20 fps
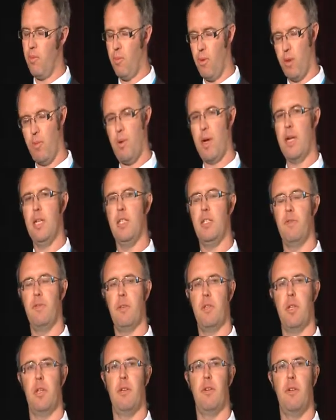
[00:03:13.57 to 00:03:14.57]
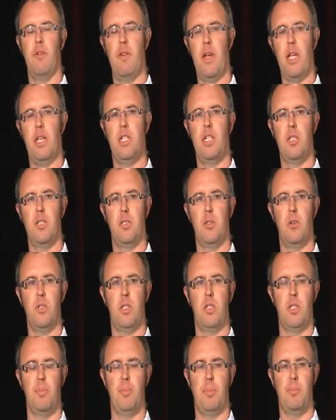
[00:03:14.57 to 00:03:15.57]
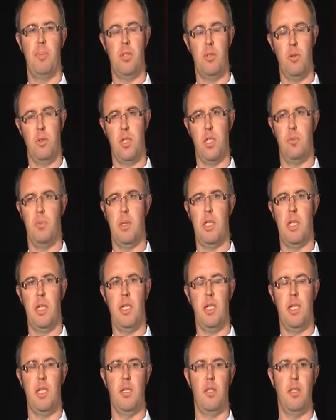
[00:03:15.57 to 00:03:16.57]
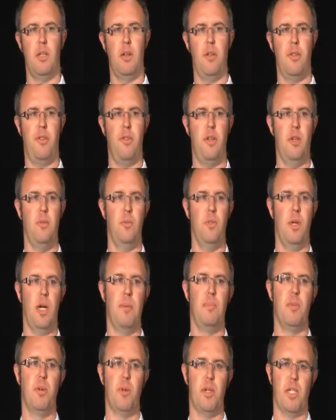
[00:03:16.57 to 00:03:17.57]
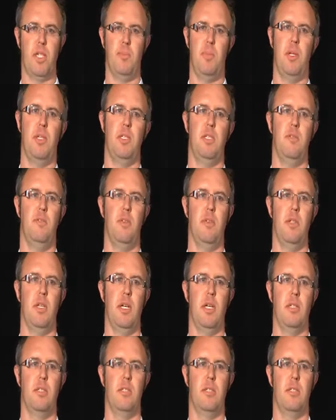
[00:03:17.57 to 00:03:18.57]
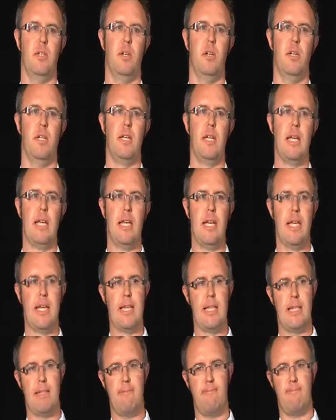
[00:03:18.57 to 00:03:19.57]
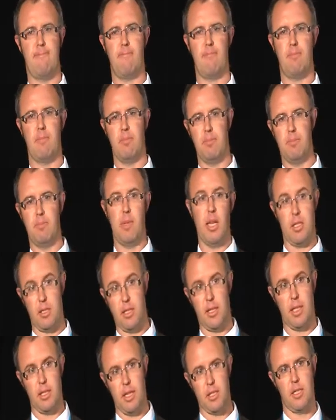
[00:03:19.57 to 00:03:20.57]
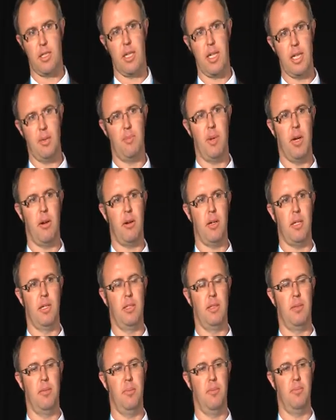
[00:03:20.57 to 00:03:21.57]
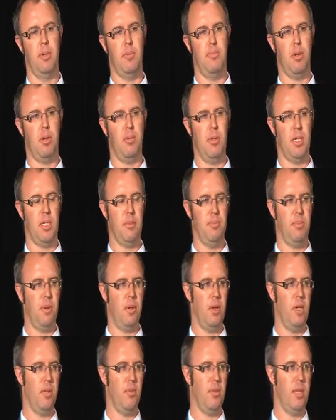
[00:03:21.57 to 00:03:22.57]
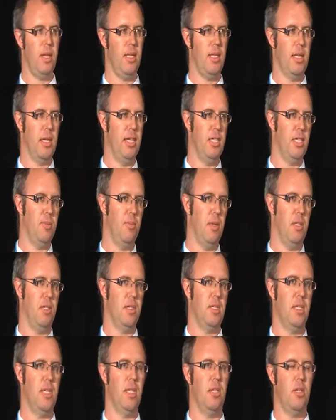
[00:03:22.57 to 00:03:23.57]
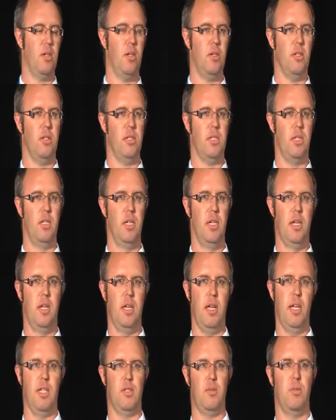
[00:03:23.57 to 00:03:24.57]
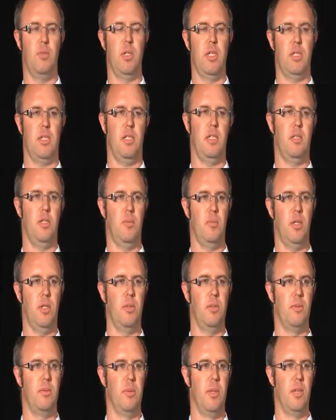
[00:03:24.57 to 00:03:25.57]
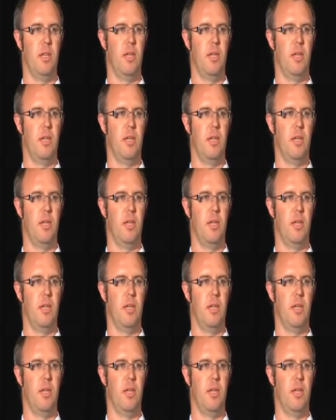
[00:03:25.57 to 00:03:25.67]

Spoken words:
the range of energy sources, particularly solar thermal, are more expensive than that. So that's a key barrier. But probably combined with that, the intermittency cost, its risk as well.